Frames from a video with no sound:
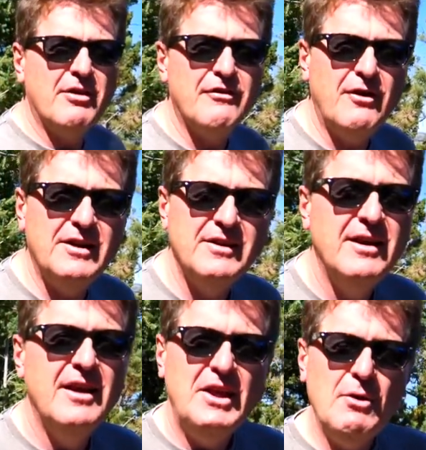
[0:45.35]
one in the front,
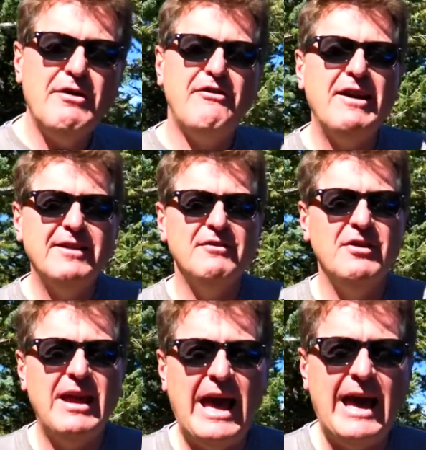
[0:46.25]
you
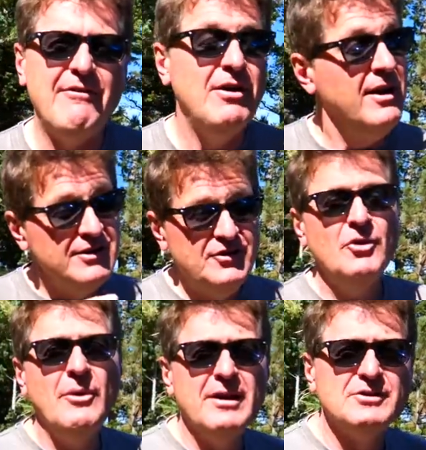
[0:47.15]
effectively have
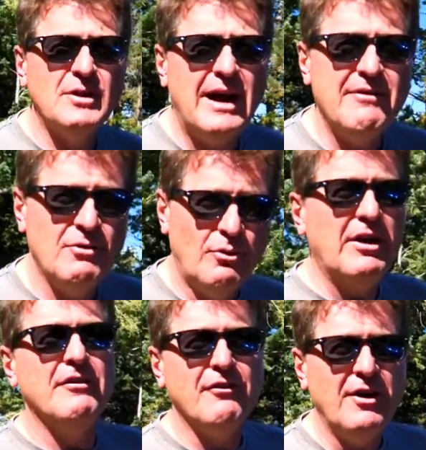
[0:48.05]
2-wheel drive, one
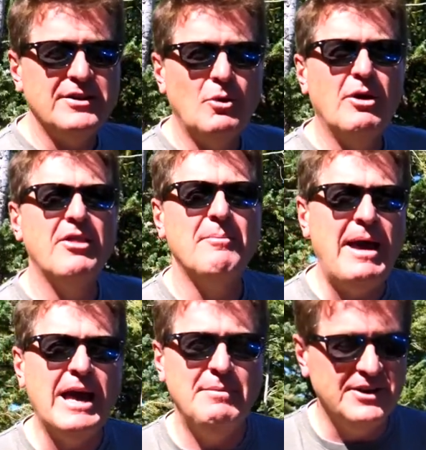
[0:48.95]
in the front and one in the
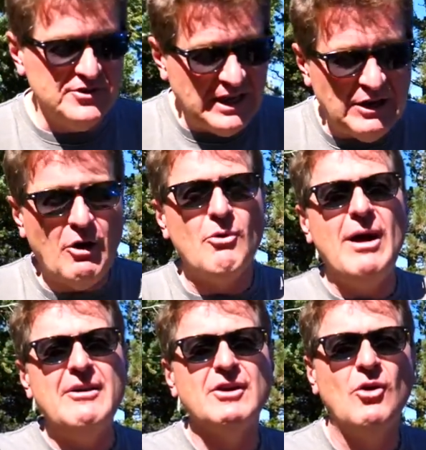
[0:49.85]
back, because you need to go
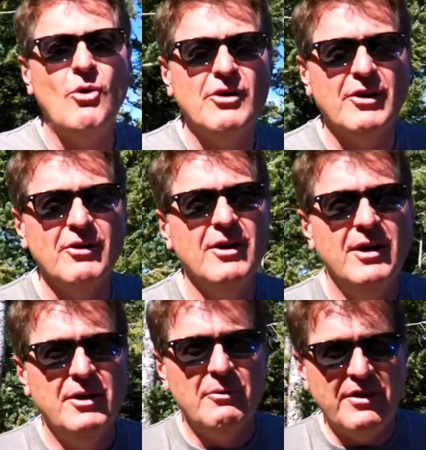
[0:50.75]
around a corner
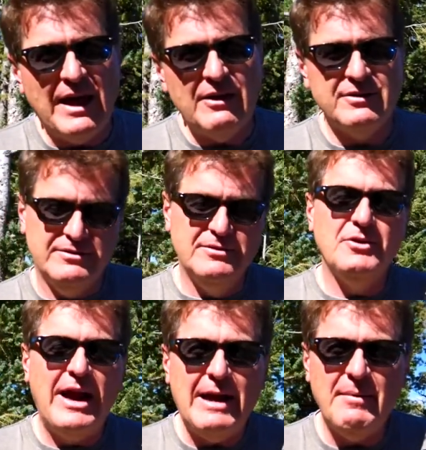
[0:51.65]
without
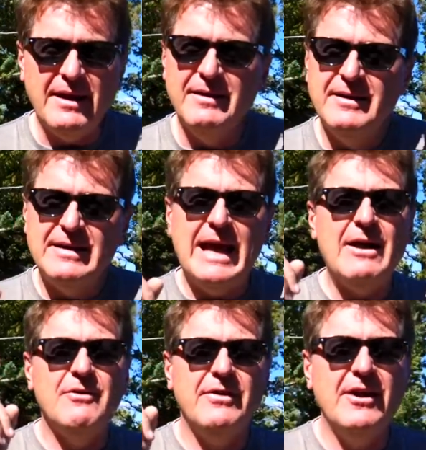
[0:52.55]
crabbing.
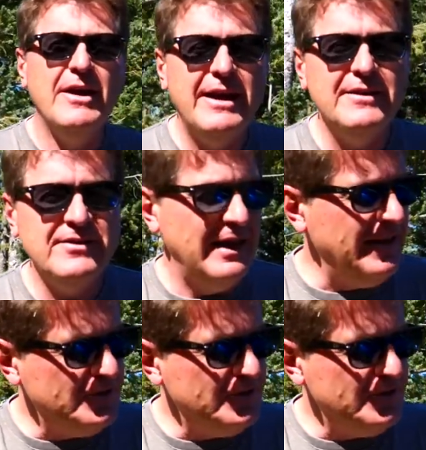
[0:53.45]
Now, there is an